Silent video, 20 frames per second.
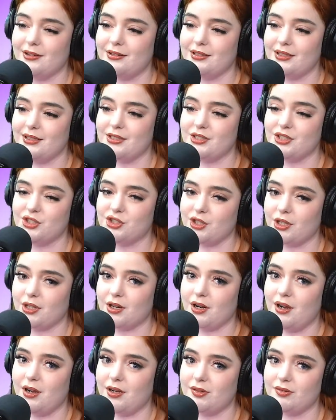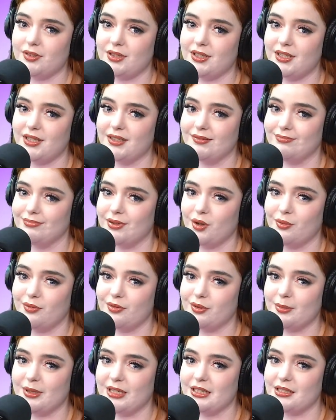don't they just jerk off and like hope
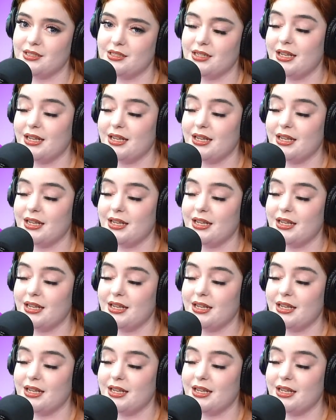for the best?